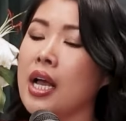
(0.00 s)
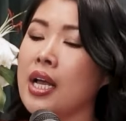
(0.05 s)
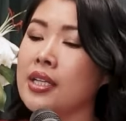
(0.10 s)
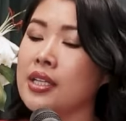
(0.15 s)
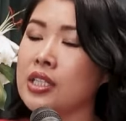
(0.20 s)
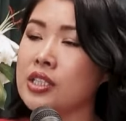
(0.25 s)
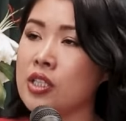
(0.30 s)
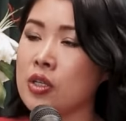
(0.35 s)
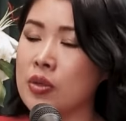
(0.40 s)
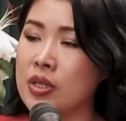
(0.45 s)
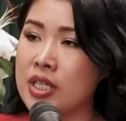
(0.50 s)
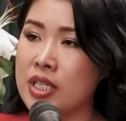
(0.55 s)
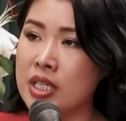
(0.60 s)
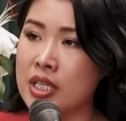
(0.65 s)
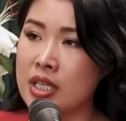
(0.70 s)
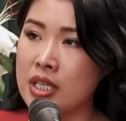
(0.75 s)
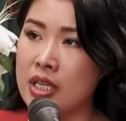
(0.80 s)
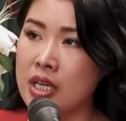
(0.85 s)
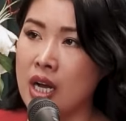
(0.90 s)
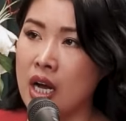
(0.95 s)
And so
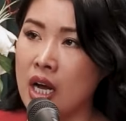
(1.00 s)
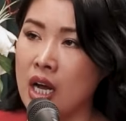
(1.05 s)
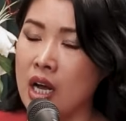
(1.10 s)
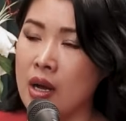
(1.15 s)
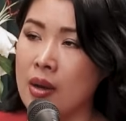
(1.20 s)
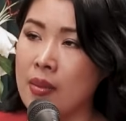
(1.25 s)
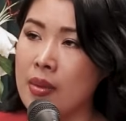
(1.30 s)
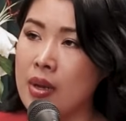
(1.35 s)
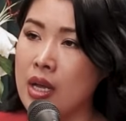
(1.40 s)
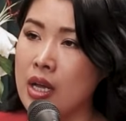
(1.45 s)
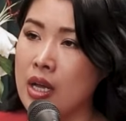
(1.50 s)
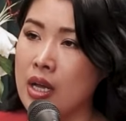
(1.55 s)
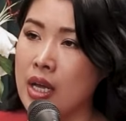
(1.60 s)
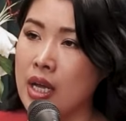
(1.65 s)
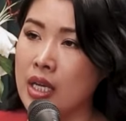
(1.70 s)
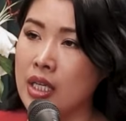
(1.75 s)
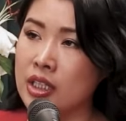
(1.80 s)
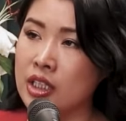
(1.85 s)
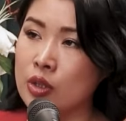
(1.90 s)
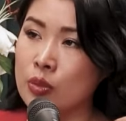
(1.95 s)
he,
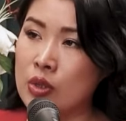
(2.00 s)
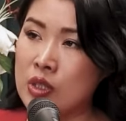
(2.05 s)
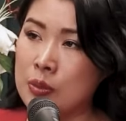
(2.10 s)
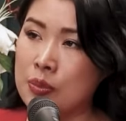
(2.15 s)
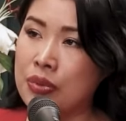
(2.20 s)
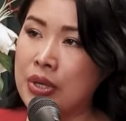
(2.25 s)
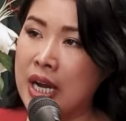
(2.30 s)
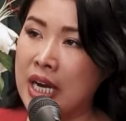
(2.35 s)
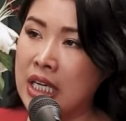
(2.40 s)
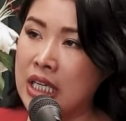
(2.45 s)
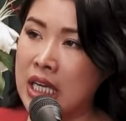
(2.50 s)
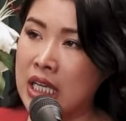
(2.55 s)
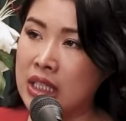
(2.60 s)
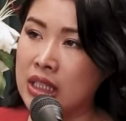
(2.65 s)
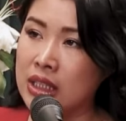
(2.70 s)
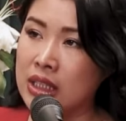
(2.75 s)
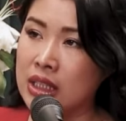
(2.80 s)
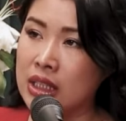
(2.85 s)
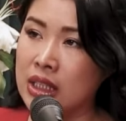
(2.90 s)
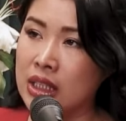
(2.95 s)
she was
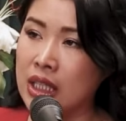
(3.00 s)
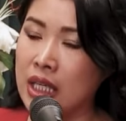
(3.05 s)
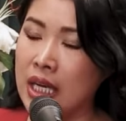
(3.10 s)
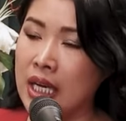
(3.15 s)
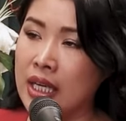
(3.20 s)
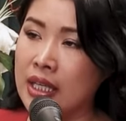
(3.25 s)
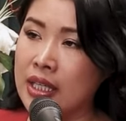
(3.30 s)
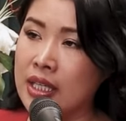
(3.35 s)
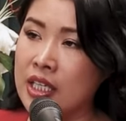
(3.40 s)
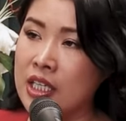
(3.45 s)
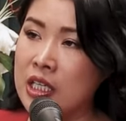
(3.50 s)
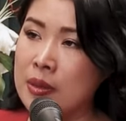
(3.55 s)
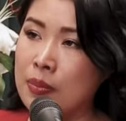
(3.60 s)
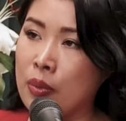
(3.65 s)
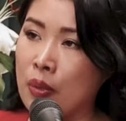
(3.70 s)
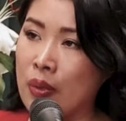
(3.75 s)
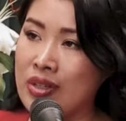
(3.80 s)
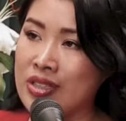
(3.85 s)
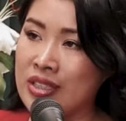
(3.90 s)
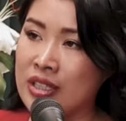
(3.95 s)
pregnant and he
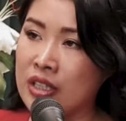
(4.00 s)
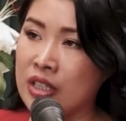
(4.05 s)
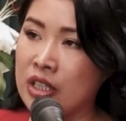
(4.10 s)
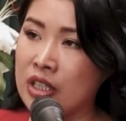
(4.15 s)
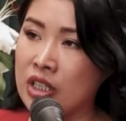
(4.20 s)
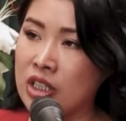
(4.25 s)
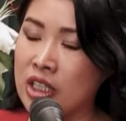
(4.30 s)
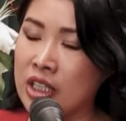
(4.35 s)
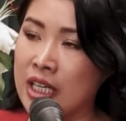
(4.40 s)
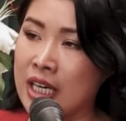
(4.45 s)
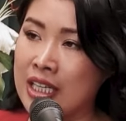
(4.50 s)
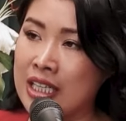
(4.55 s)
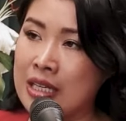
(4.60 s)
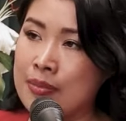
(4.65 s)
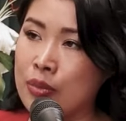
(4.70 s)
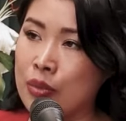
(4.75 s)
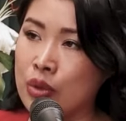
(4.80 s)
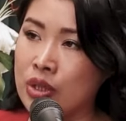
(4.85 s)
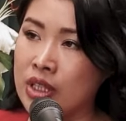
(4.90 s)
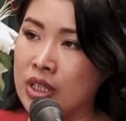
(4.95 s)
poisoned her. She got an
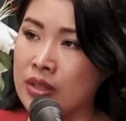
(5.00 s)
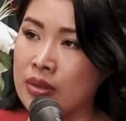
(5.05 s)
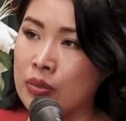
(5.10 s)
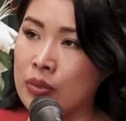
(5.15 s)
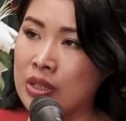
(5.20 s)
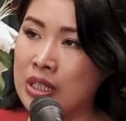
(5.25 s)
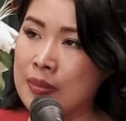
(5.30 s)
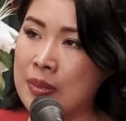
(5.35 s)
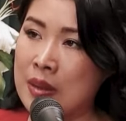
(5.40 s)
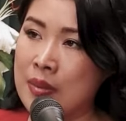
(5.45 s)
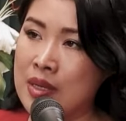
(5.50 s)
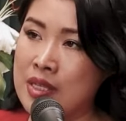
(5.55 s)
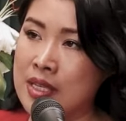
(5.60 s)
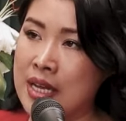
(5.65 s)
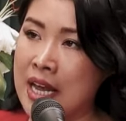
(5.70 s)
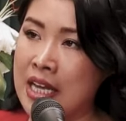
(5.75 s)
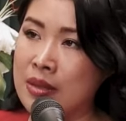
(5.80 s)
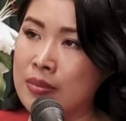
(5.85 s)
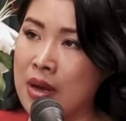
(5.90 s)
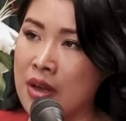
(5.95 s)
abortion when the baby was
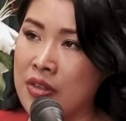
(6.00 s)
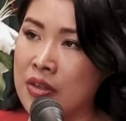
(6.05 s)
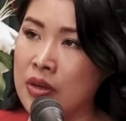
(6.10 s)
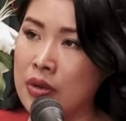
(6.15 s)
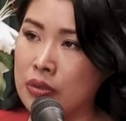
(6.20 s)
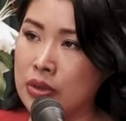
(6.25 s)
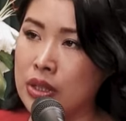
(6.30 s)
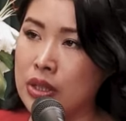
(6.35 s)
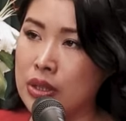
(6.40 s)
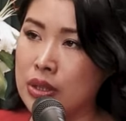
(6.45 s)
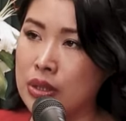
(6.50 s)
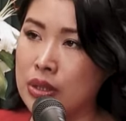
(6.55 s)
8 months old.